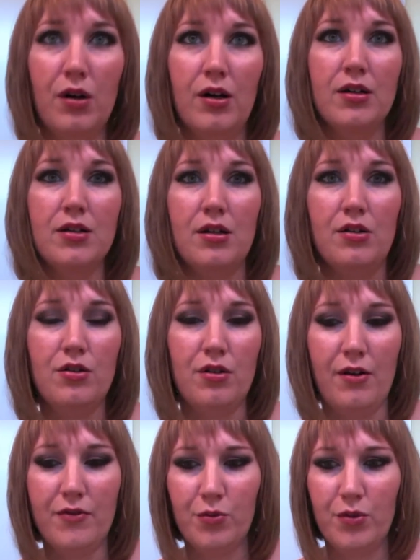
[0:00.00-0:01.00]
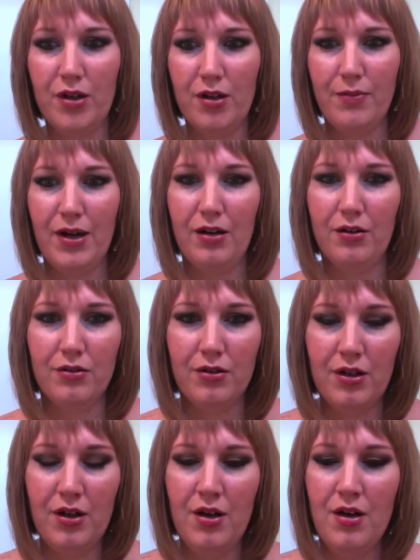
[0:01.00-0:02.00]
want, and you don't have to worry about
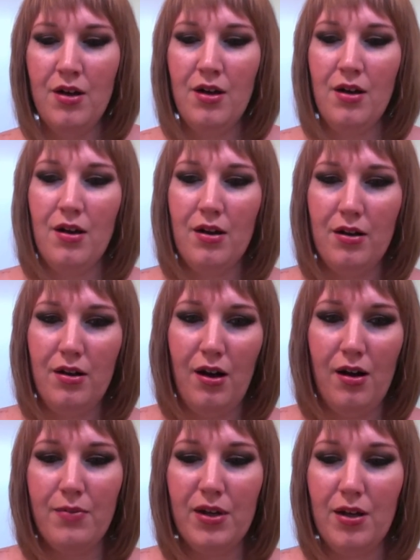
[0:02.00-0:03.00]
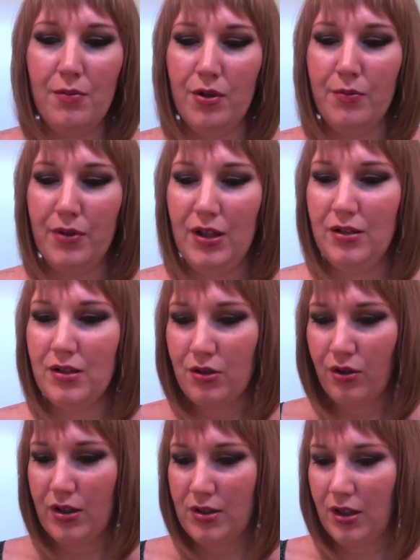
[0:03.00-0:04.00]
not being able to blend this
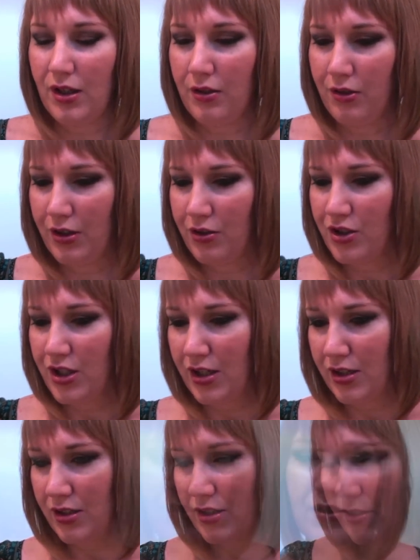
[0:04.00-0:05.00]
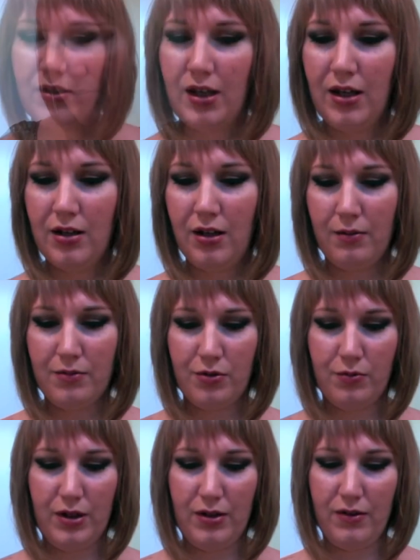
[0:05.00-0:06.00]
crazy color on your cheeks. This kit comes
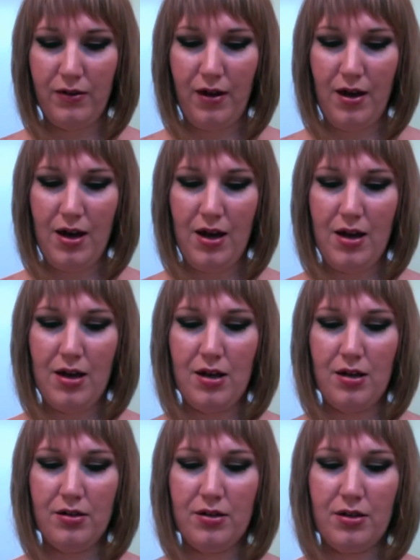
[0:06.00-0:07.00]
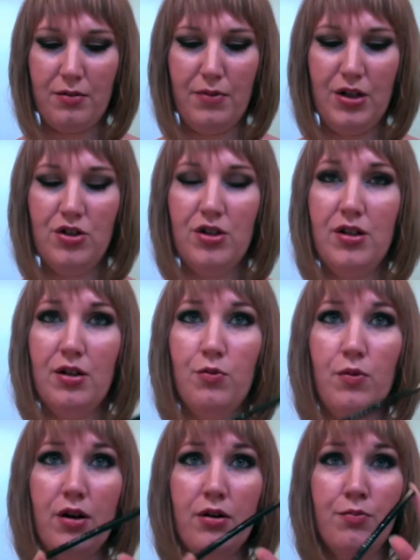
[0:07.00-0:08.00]
with a smudge stick
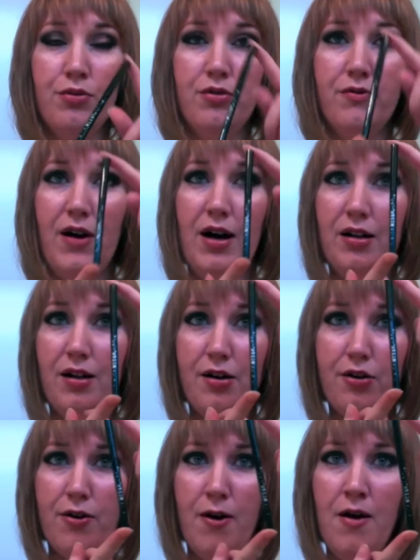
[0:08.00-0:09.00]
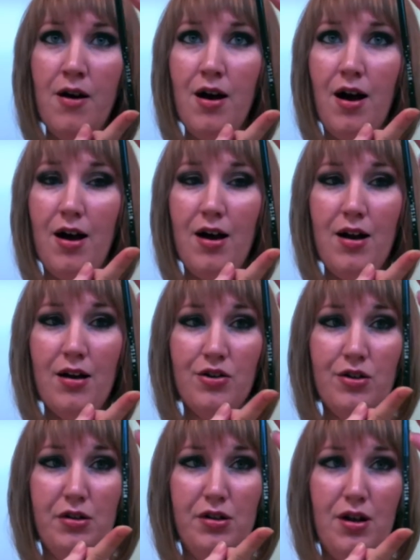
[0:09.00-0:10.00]
waterproof eyeliner. I had
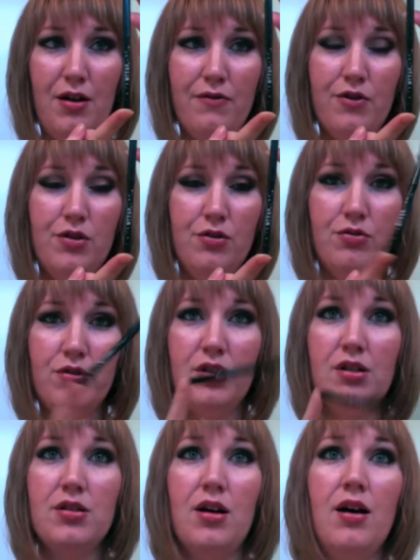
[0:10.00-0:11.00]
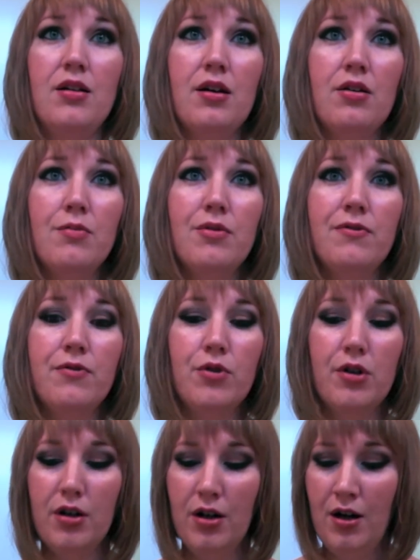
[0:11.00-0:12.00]
actually never used this eyeliner
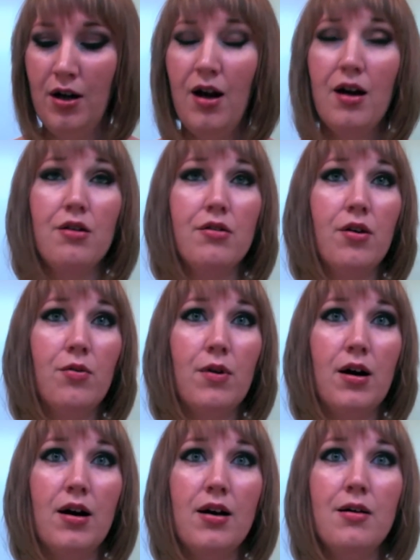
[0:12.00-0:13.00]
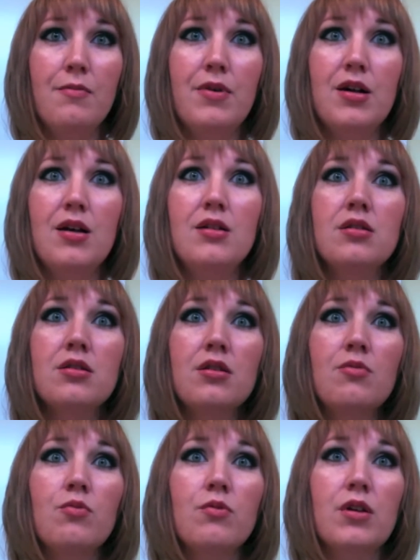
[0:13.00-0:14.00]
before. I don't know why, but it's
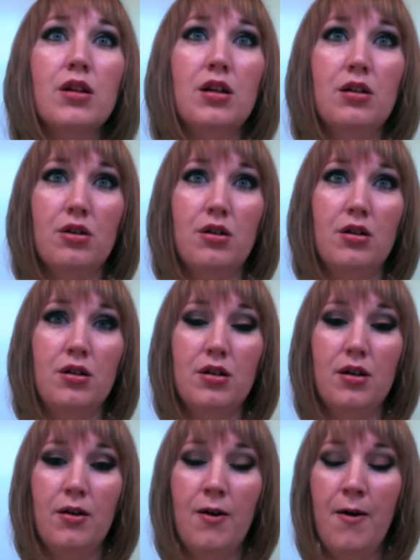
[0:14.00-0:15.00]
really good.